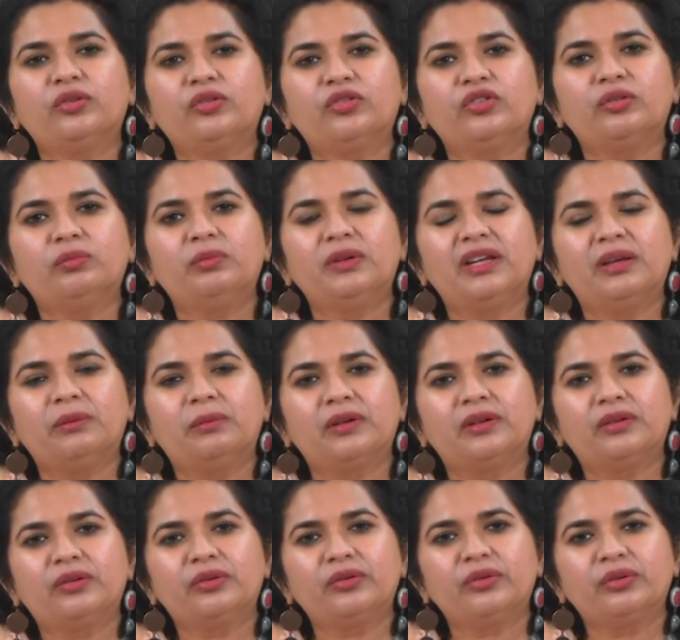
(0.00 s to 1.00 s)
you should be
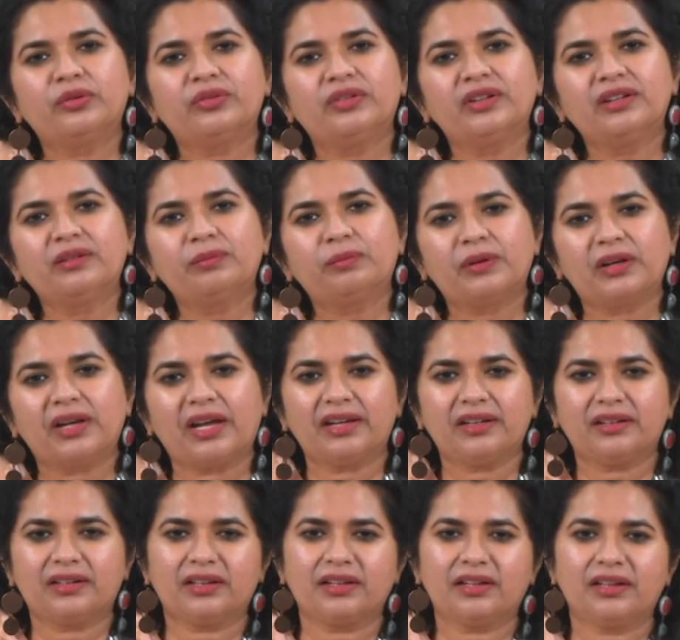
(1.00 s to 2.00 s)
able to use it
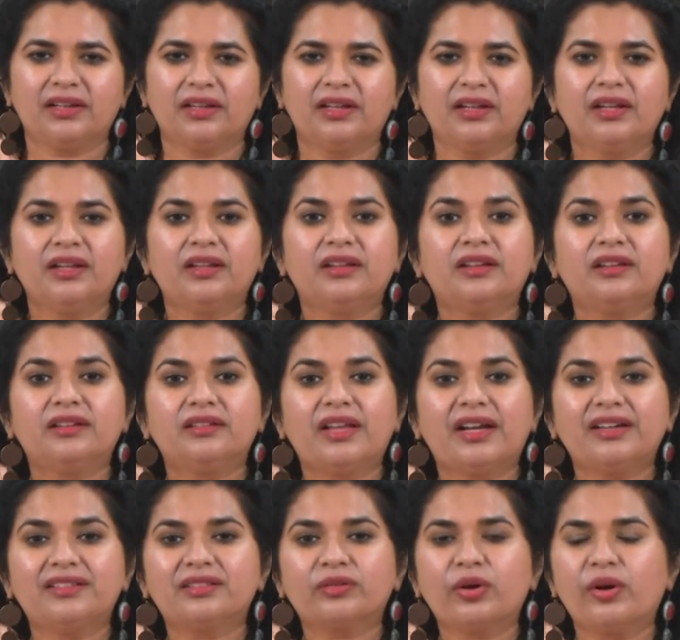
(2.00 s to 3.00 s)
politely.
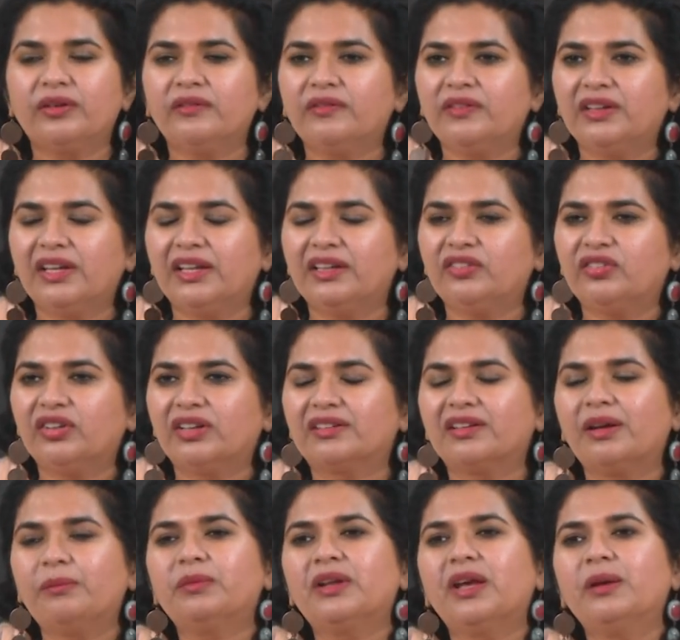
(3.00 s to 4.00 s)
That is confidential.
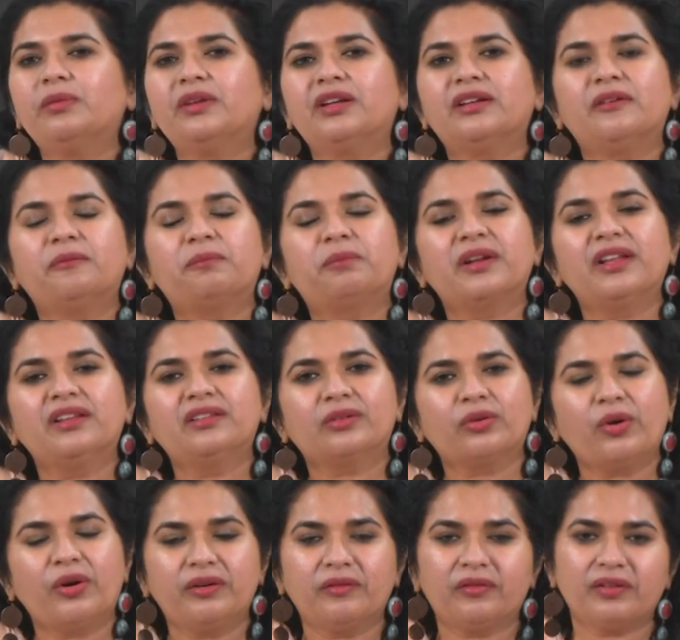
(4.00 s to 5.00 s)
Sometimes at a press
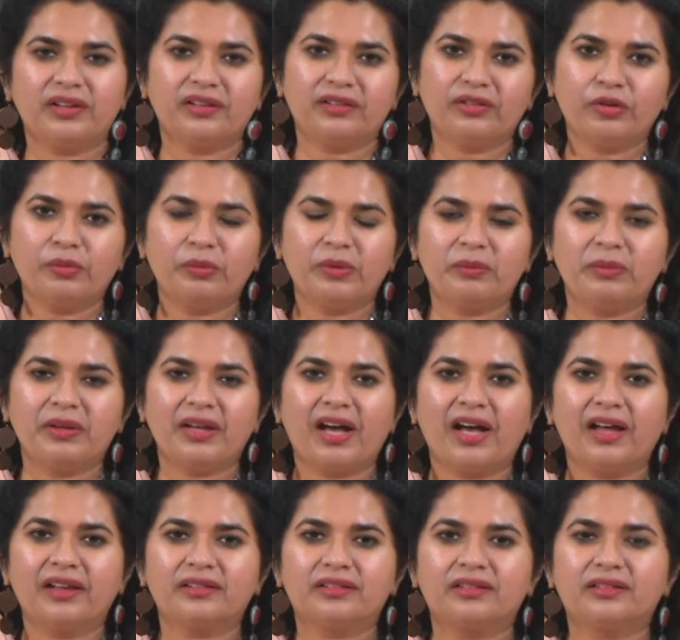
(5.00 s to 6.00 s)
conference you may be
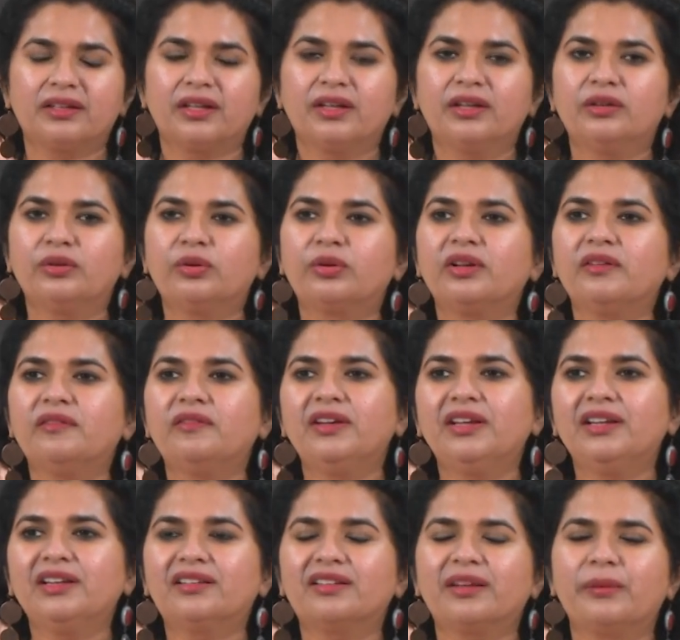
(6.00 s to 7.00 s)
asked to
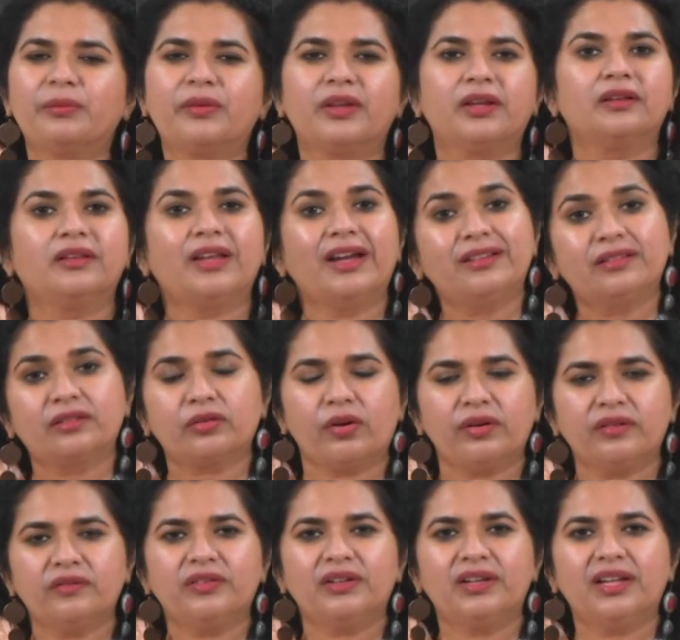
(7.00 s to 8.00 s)
reveal something, that is
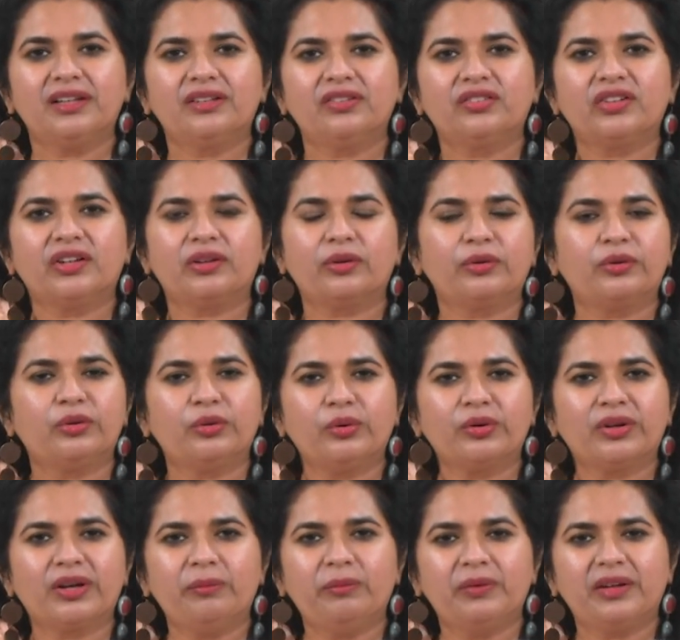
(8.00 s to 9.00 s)
confidential, or no
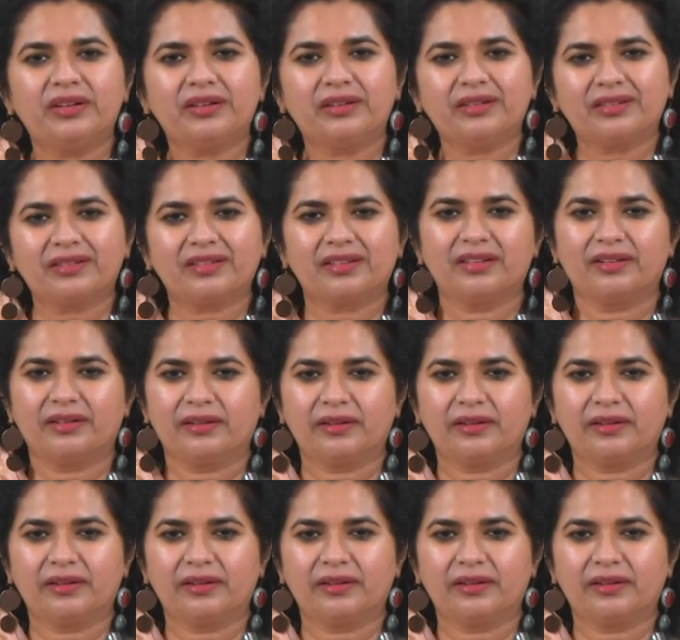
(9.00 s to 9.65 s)
comments.